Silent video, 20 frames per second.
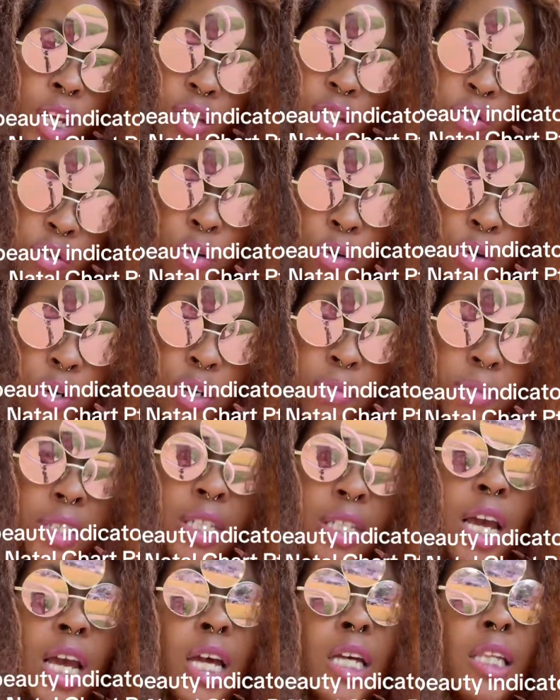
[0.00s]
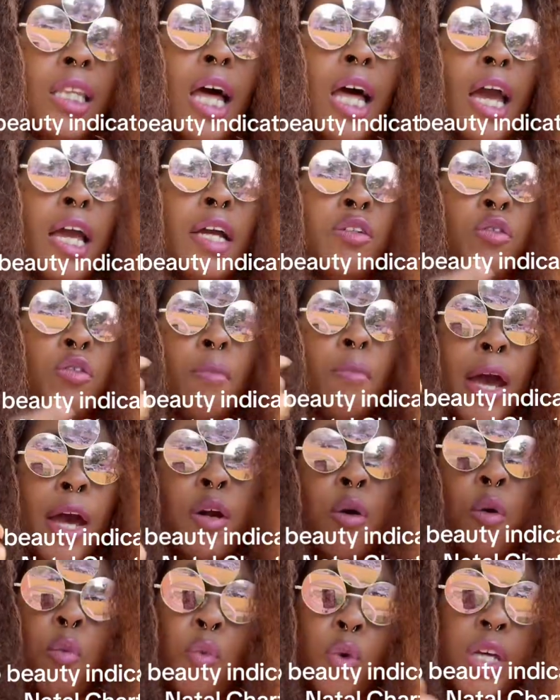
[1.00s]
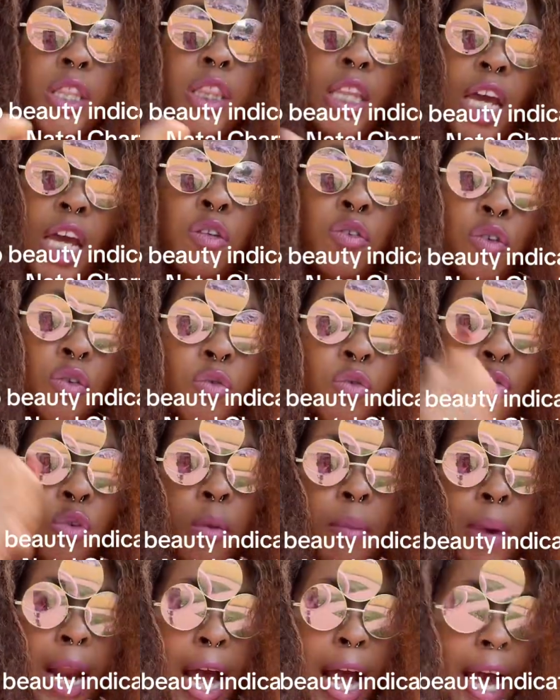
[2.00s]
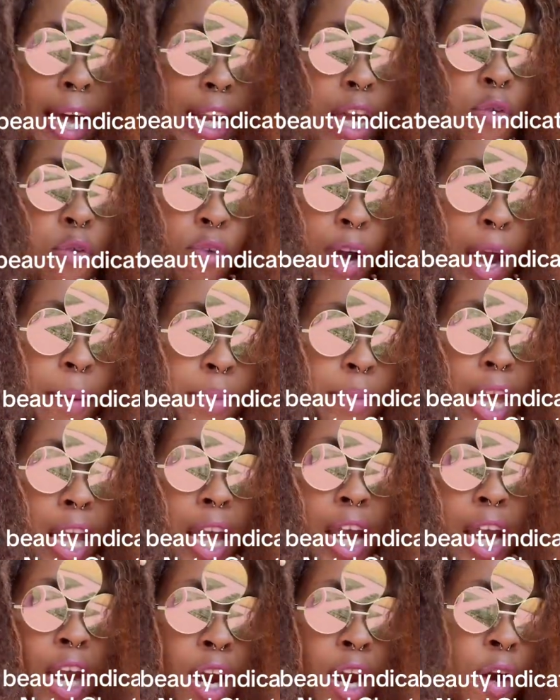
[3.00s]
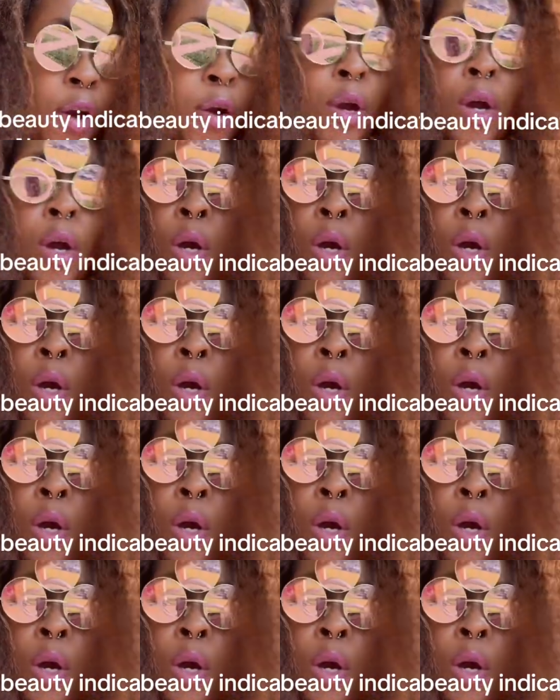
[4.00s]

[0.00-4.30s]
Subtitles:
You know what I'm saying? Like, no matter what they do, no matter how they wrap their hair,